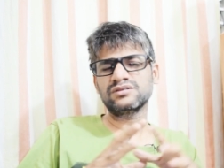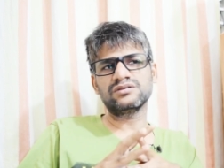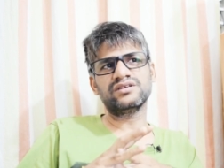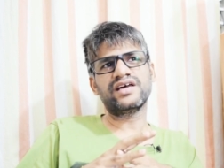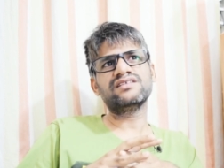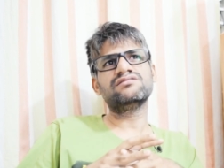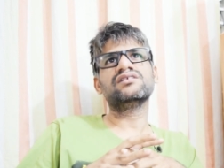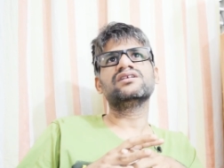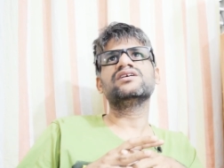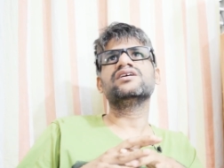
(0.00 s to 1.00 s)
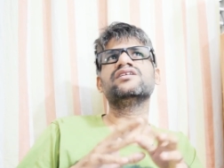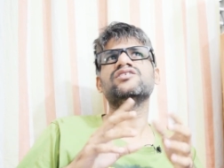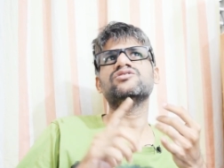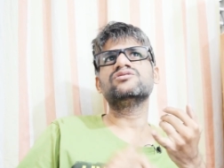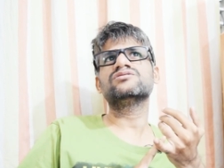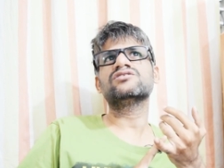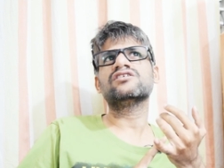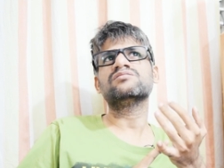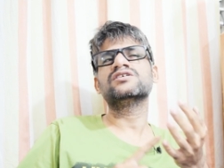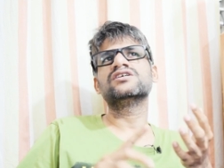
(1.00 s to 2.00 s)
So naturally, a new
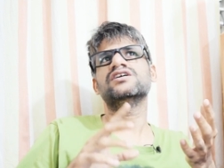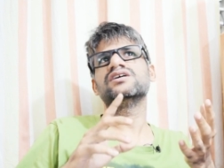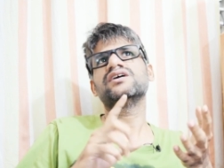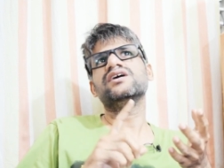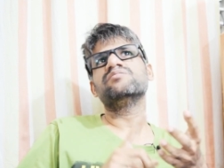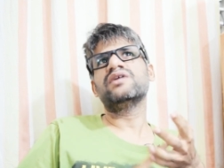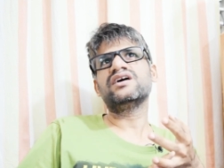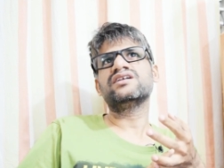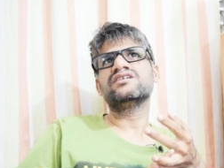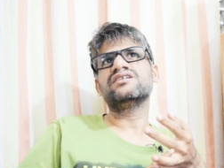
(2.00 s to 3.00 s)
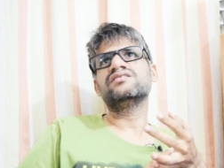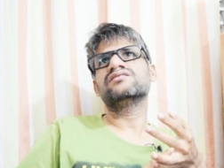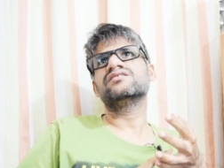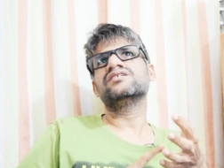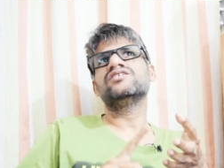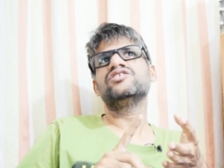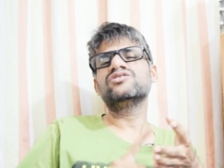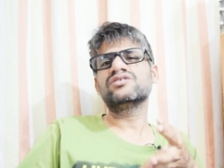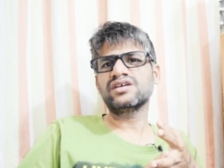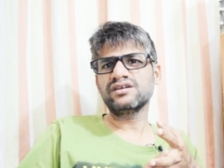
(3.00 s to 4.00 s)
job, a marriage, a
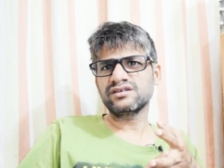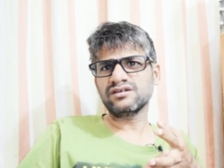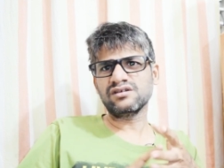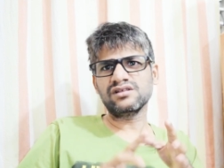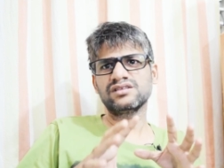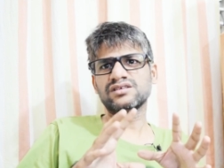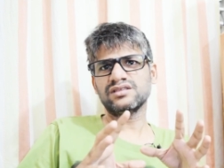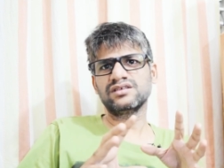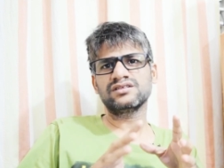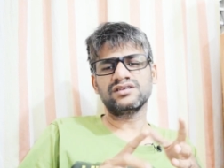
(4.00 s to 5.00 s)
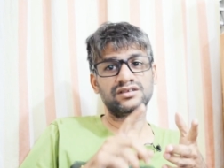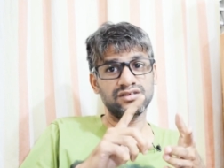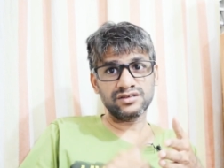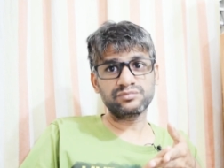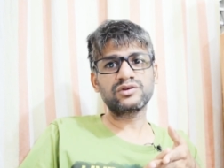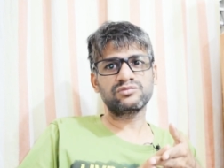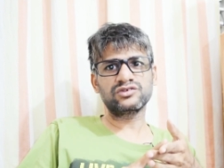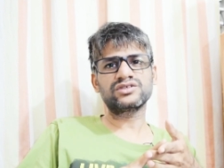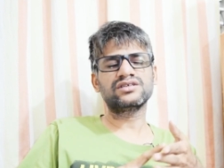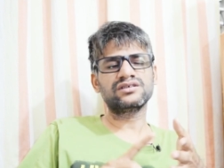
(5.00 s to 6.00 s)
new kid, all these things and the
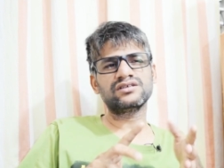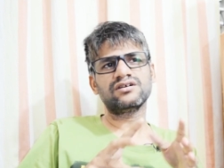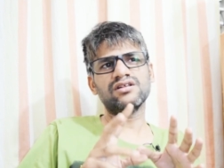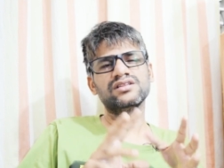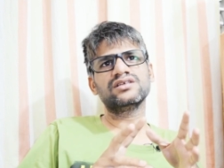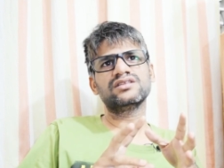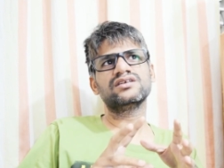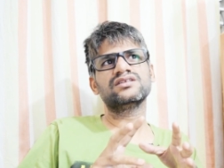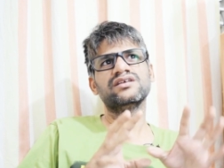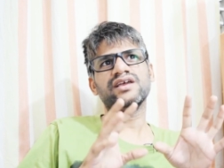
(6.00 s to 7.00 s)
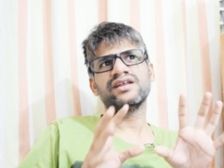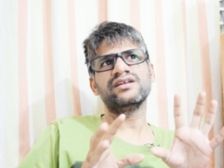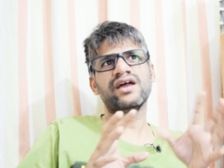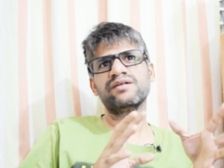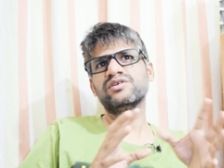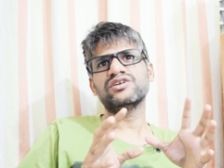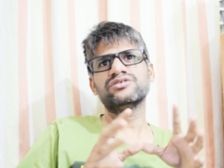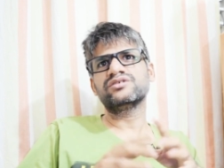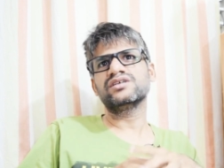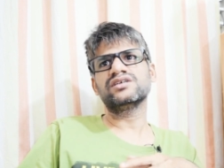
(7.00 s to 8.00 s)
promotion, all these things can happen
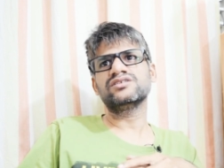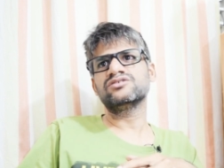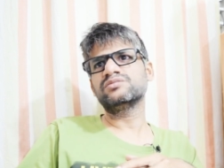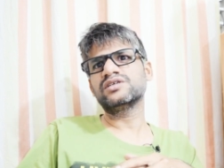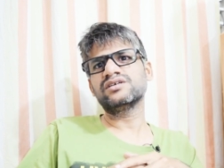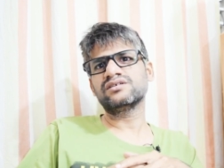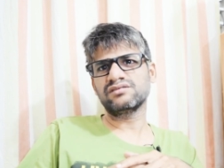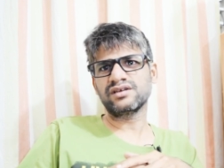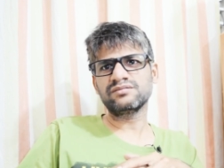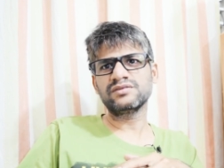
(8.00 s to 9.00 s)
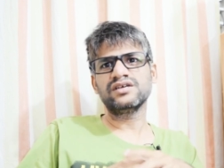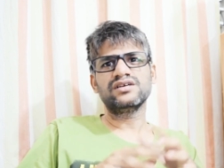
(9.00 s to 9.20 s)
during the Jupiter's time.